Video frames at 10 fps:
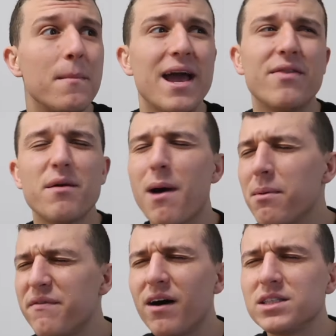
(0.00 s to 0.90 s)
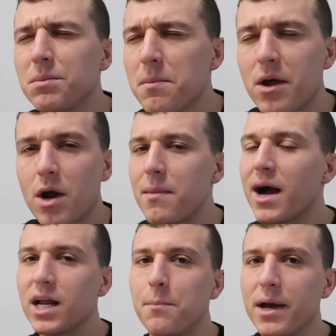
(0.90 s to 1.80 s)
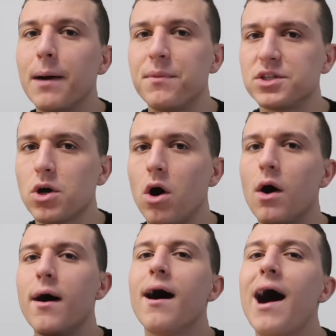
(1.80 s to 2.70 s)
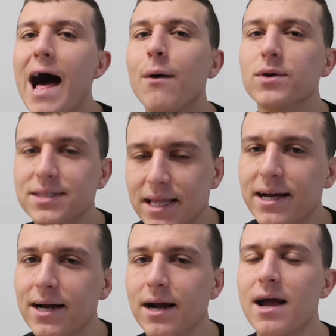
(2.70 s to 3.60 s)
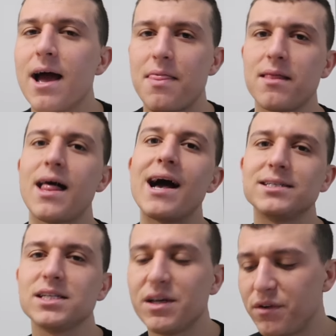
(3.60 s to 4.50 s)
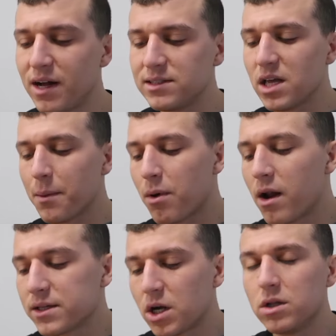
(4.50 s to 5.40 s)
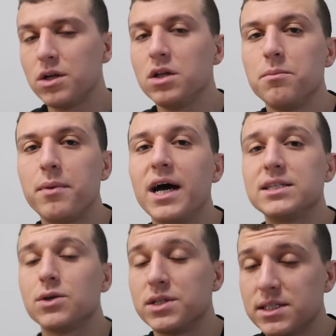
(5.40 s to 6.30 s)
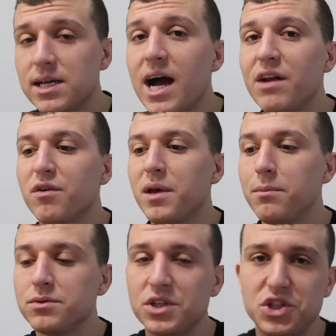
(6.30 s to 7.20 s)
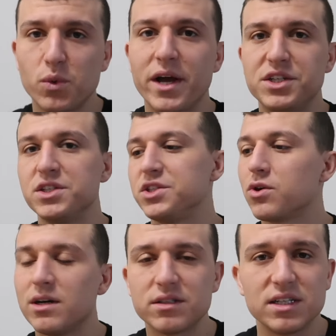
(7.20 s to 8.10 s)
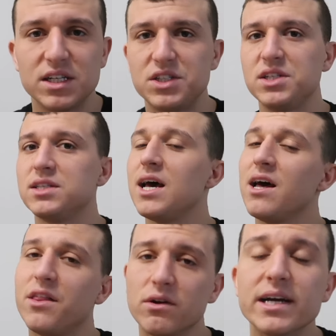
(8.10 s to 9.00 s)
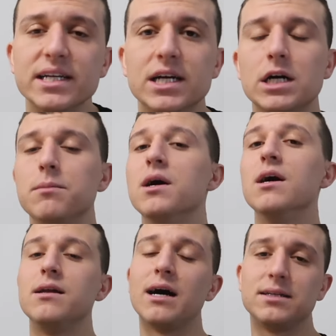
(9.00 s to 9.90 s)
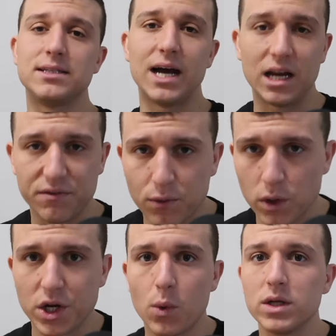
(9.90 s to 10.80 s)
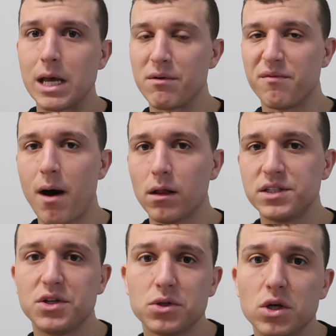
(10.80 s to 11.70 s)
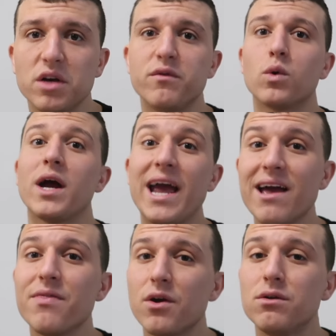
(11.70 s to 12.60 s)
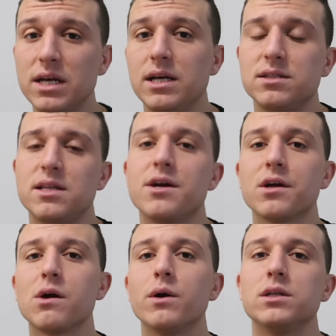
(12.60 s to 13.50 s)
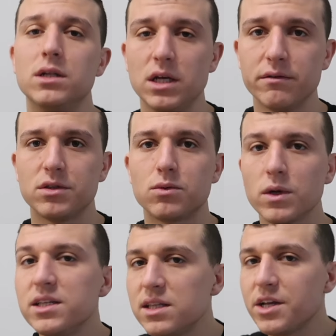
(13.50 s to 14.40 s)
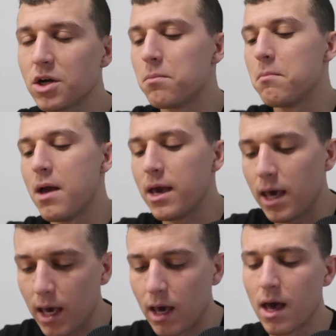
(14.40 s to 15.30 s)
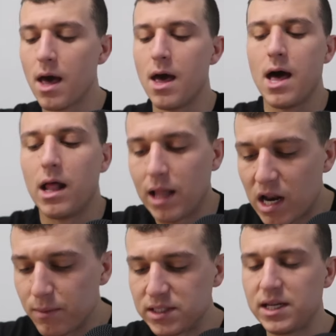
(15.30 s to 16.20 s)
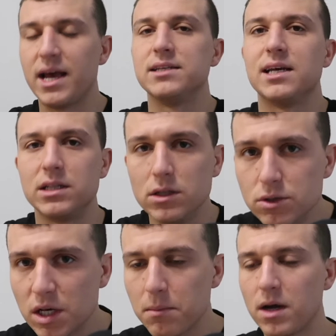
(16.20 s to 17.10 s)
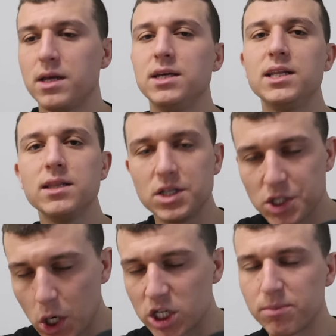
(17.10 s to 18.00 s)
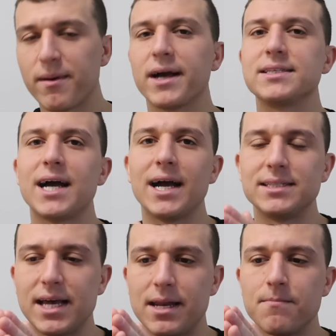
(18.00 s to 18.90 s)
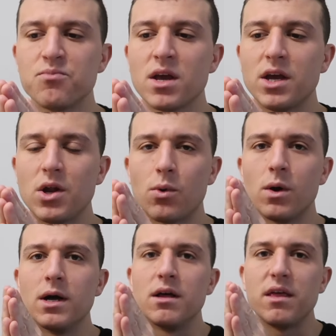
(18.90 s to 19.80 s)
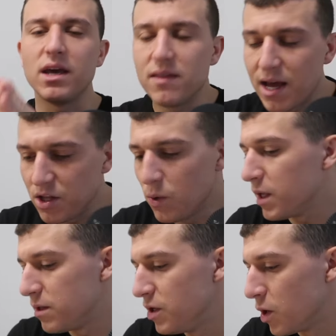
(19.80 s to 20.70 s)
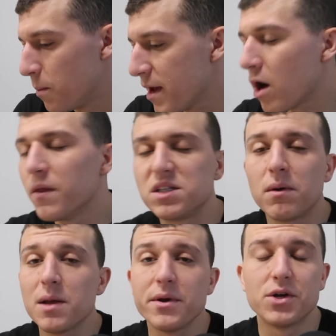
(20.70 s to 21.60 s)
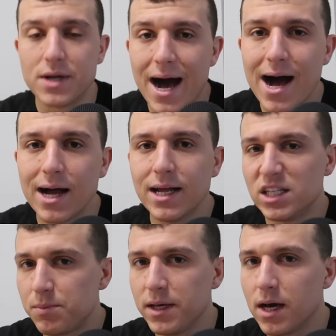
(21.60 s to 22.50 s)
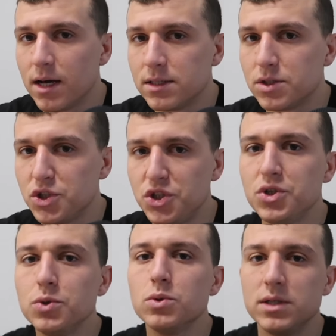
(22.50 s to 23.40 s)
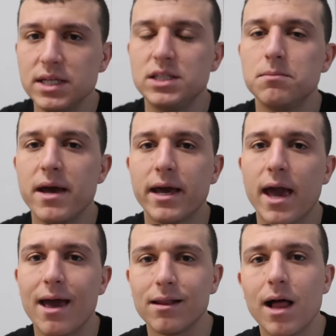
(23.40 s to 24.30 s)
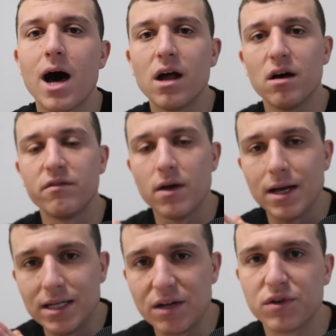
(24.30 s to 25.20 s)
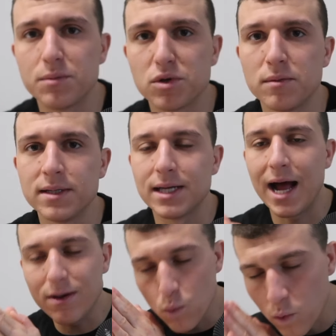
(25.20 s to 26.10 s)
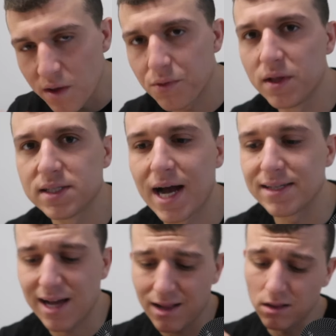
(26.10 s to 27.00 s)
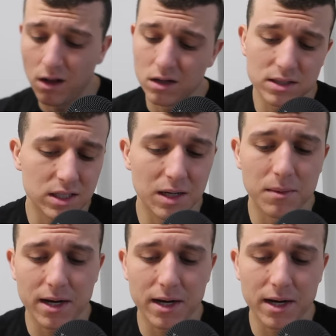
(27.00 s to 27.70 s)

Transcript: man they probably found something better i'm not going to pick up this call I was there. And then lastly, if you're not selling products that are literally best or designed for people's situations, their health conditions, their income, not designed for, you know, what type of policy they're looking for and their needs, they are going to leave. So the reason that you're making a lot of mistakes and losing money and getting the chargebacks, guys. And, you know, thinking that you could, you know, make all this money, but you're not, it's because you need to make a lot of different improvements. And I went through this, guys. I lost a ton of